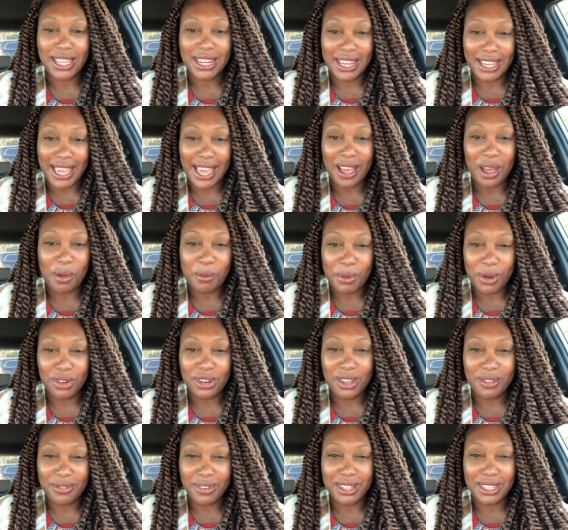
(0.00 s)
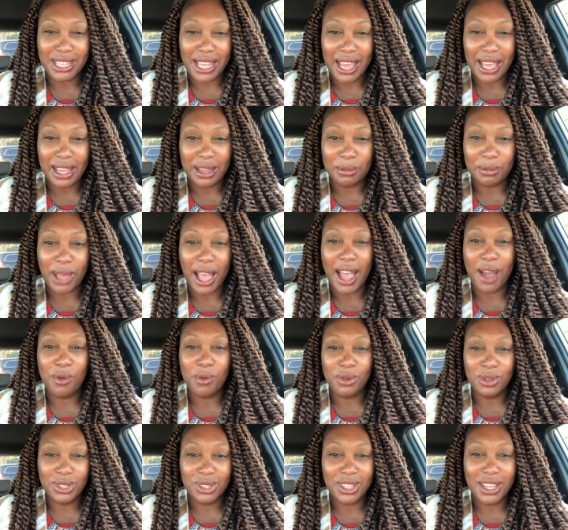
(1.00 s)
accountability for time. I
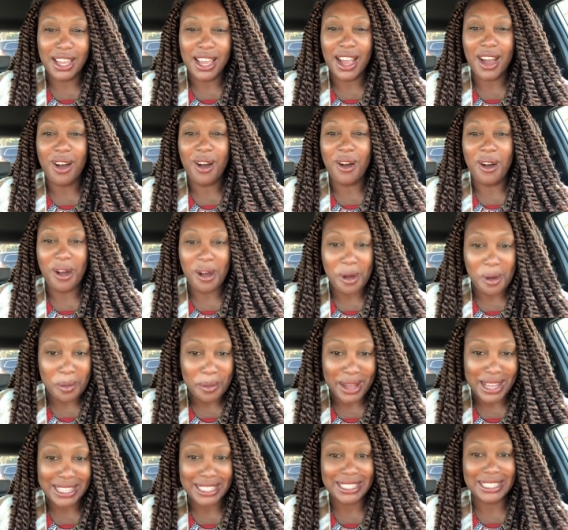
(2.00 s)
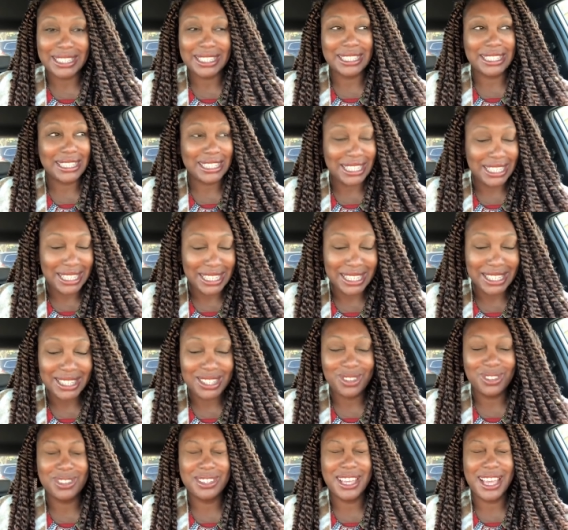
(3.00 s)
want all my sisters
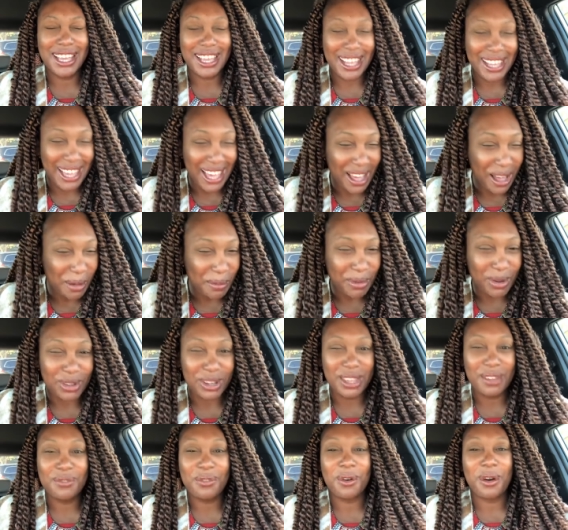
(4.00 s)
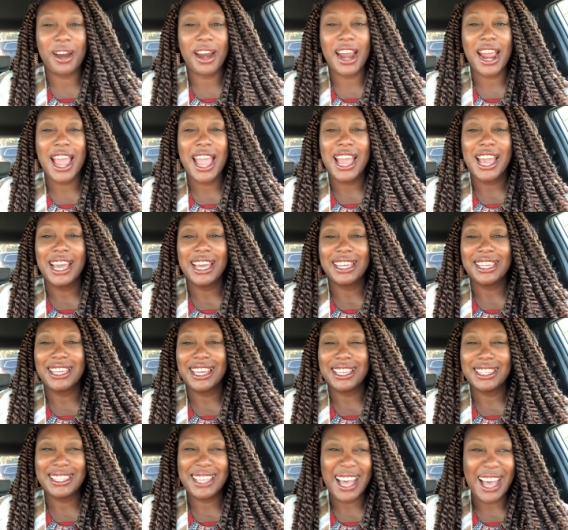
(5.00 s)
to take accountability for
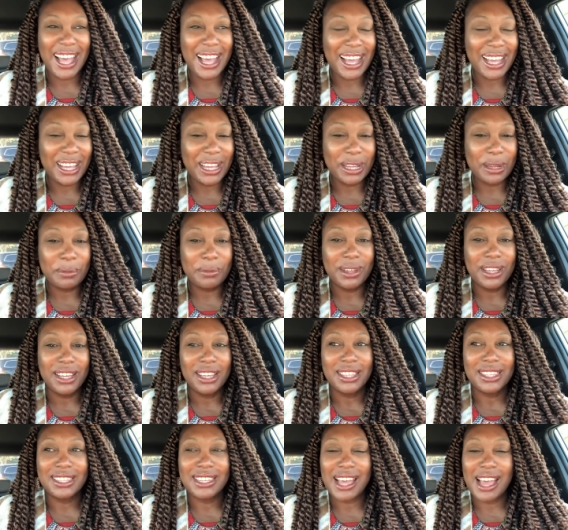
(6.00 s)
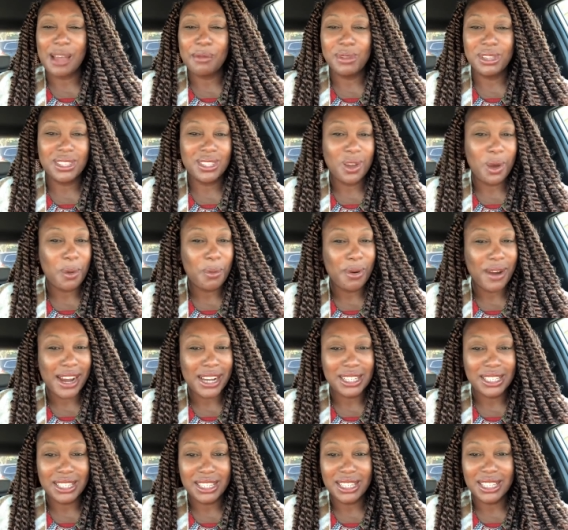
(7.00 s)
your time. Time is so
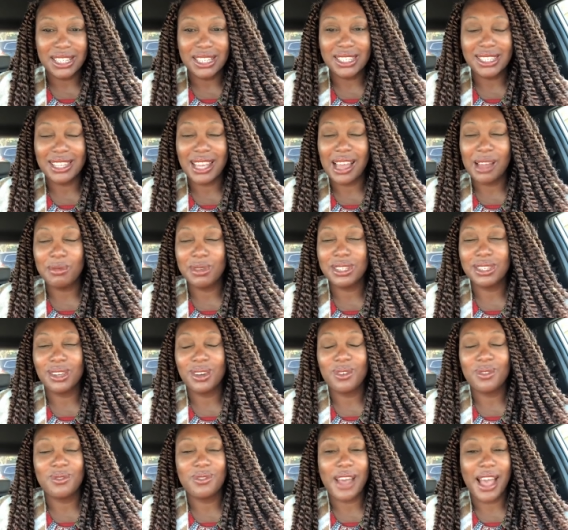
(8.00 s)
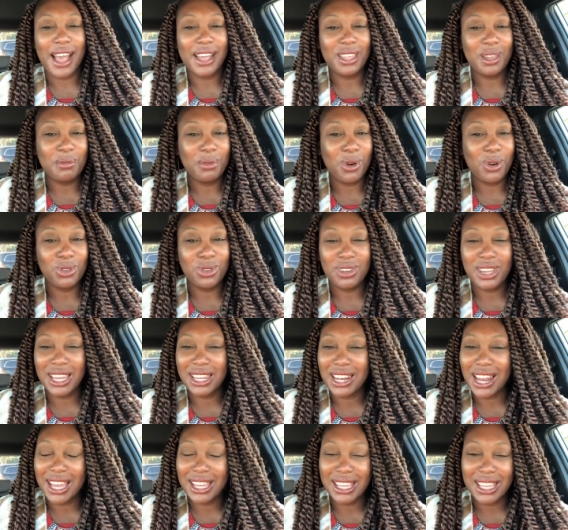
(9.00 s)
precious. Time is so valuable. You
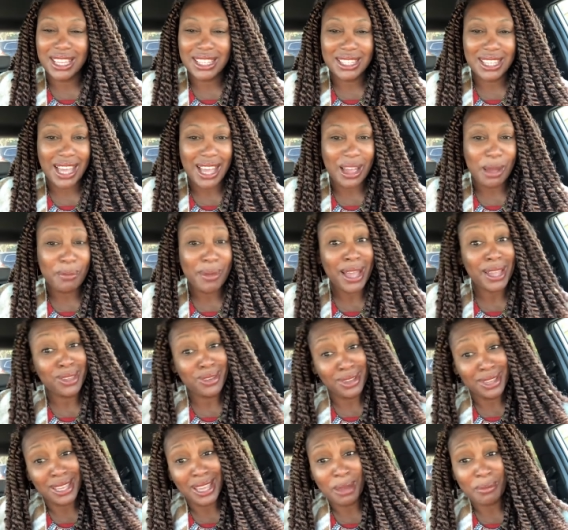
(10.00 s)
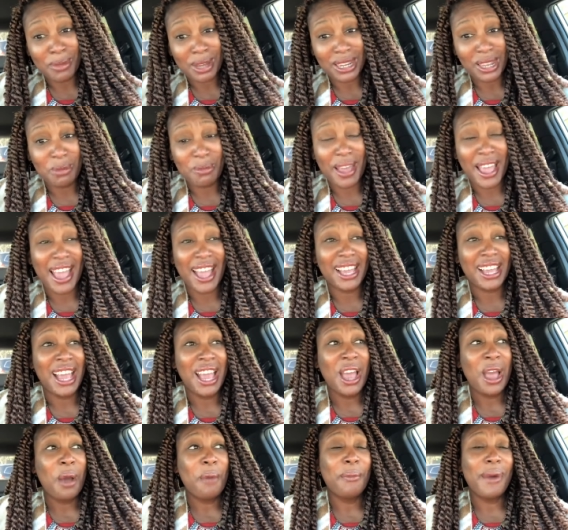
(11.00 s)
cannot get time back. You can get money back,
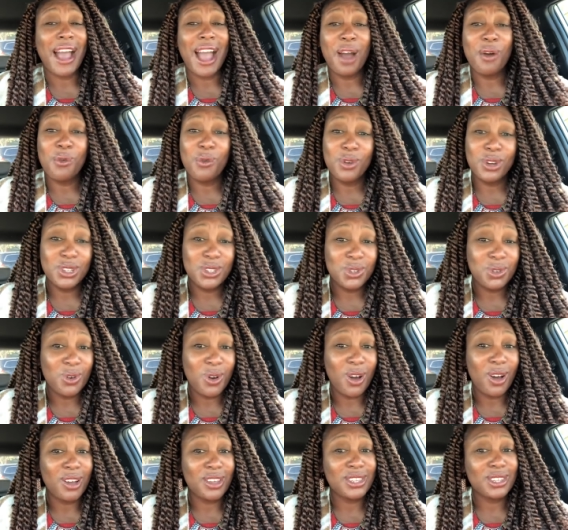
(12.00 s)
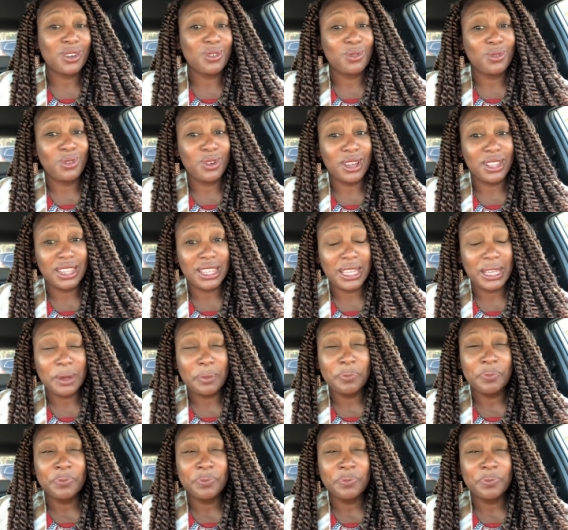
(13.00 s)
but I want you all to really